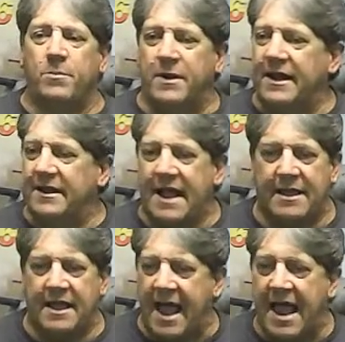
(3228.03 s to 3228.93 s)
but
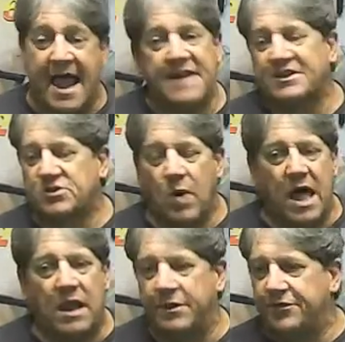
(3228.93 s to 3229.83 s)
I had to
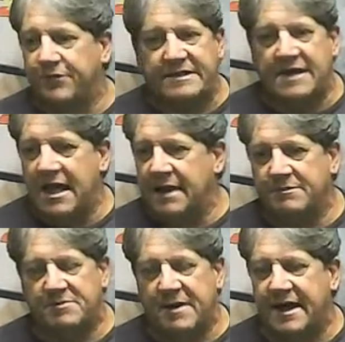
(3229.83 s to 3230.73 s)
swallow it 3
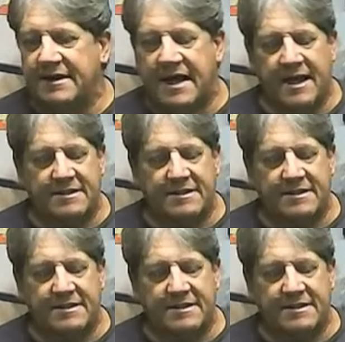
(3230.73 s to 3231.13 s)
times, man.